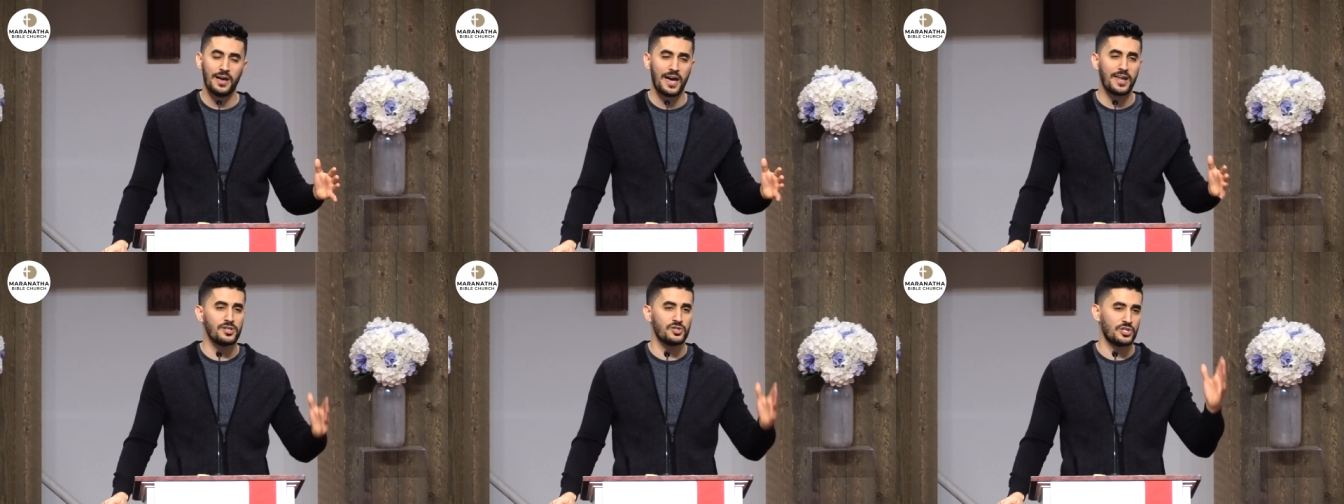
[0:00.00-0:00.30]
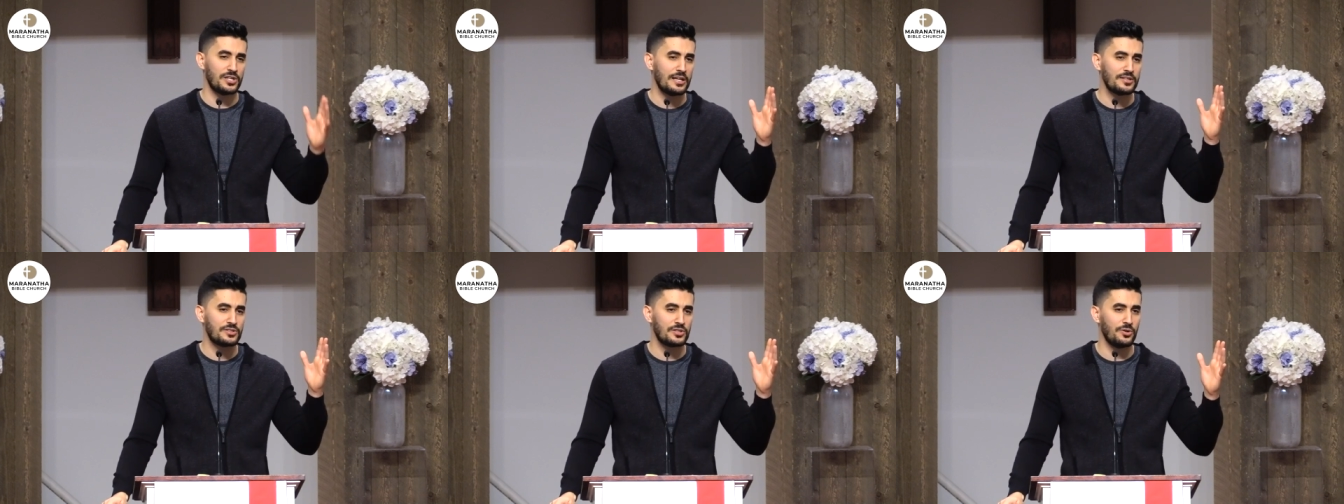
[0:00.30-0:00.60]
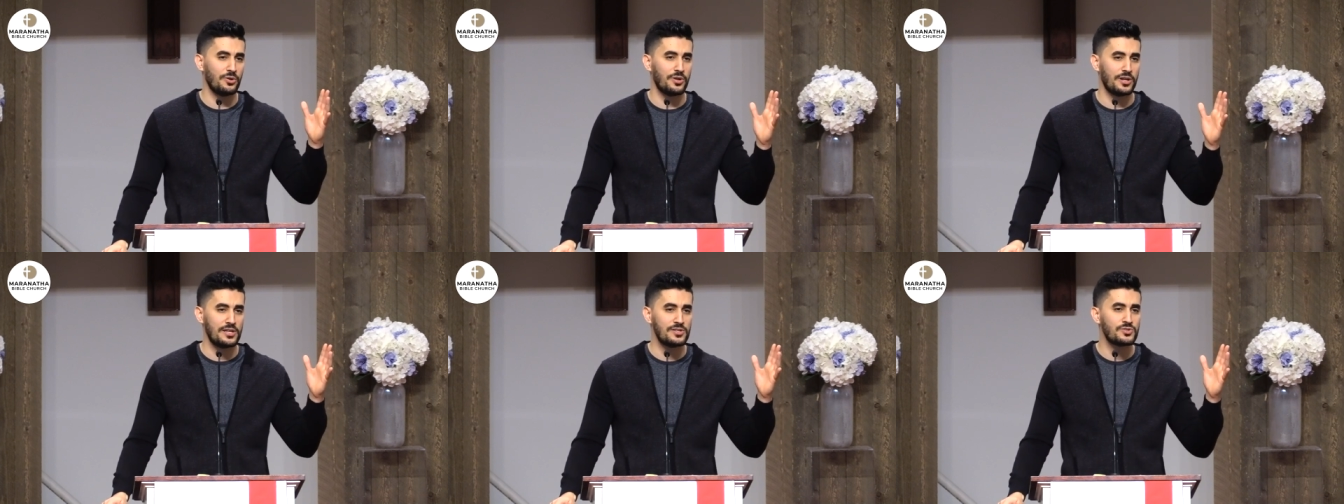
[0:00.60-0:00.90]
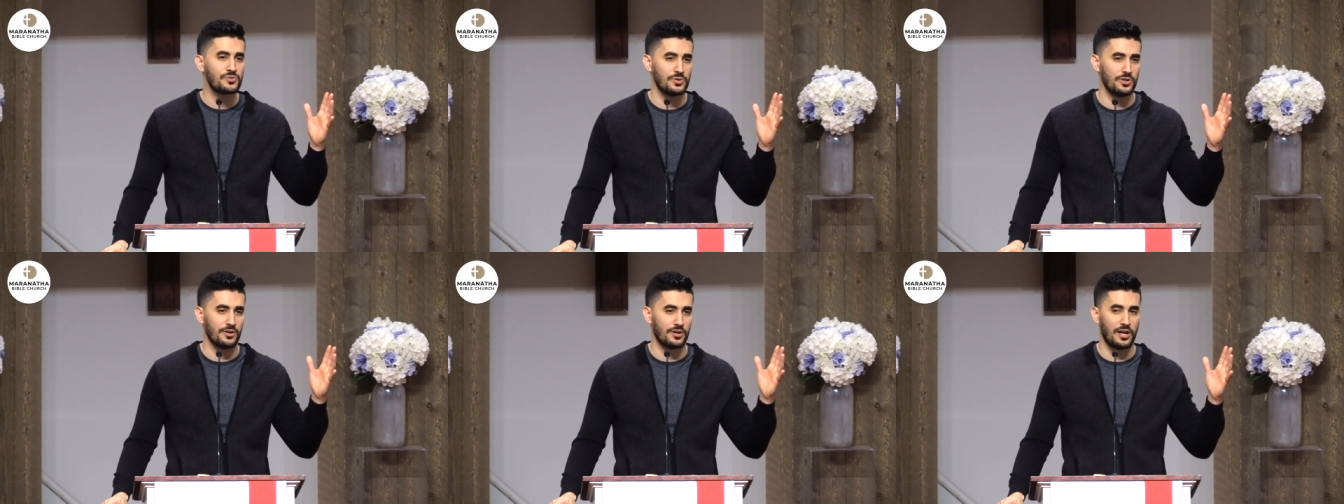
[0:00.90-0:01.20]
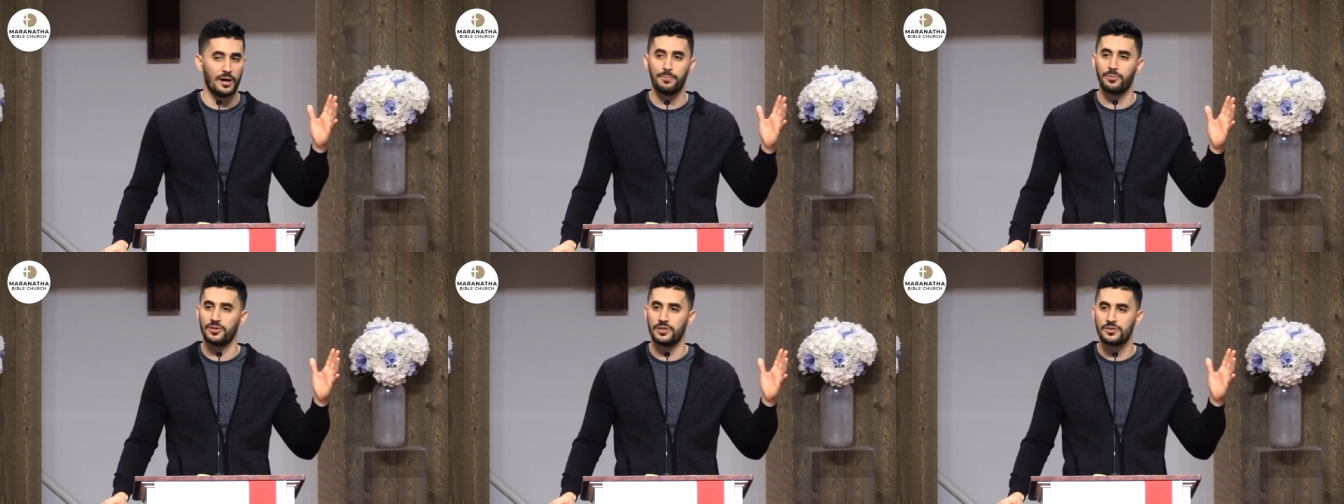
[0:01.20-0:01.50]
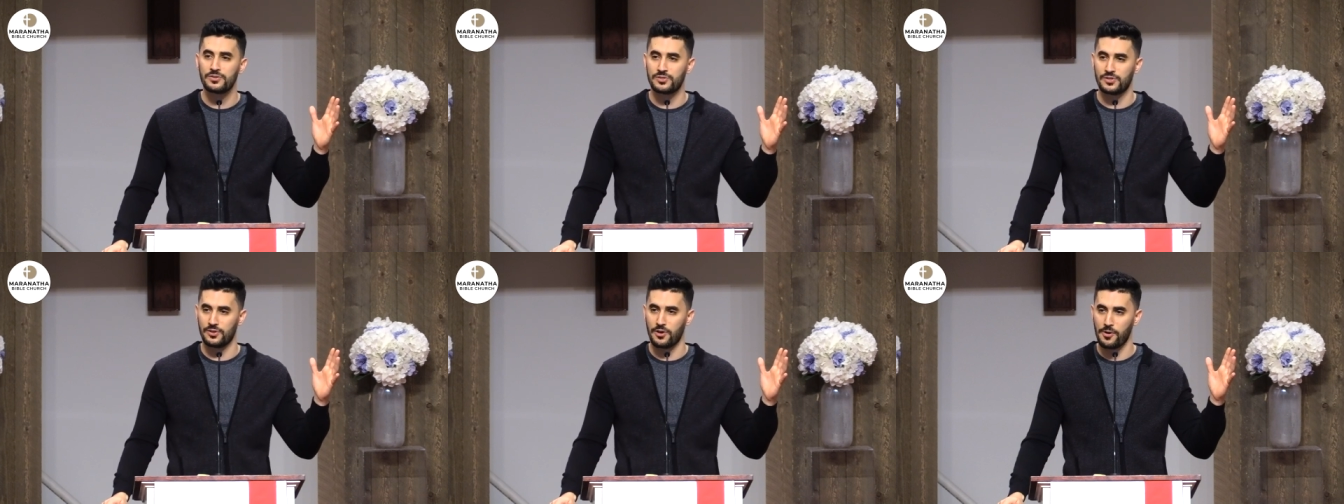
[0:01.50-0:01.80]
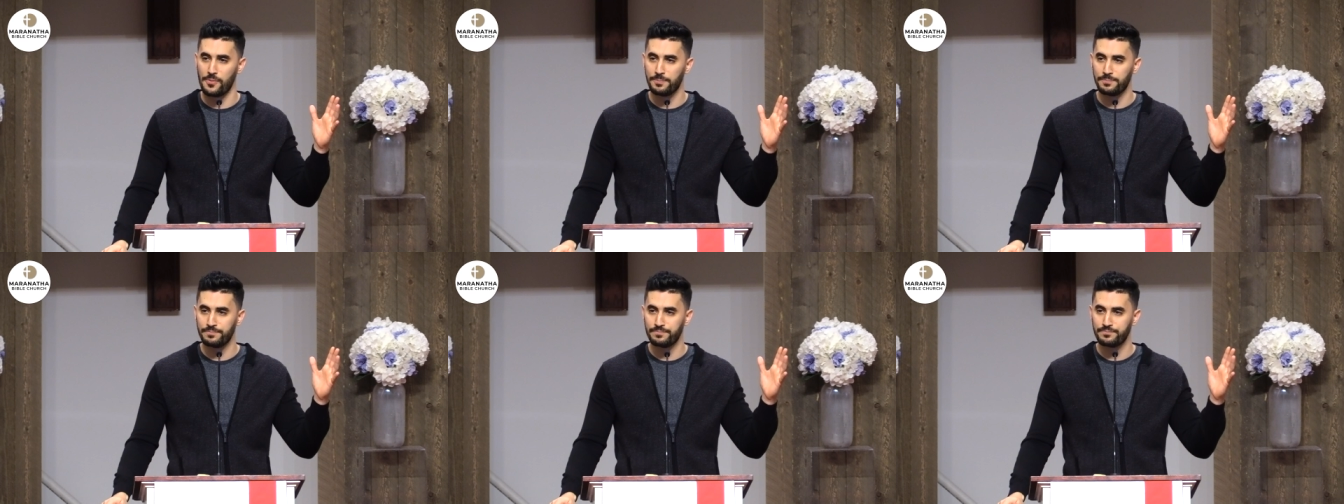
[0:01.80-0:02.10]
I had a chance to go to Israel a couple years
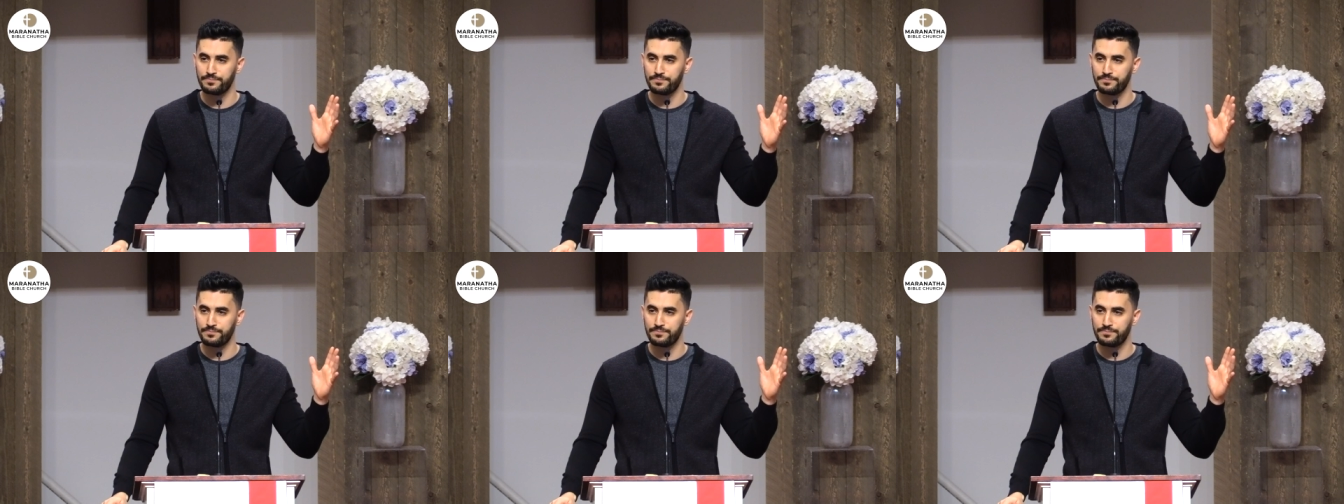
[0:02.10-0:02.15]
ago.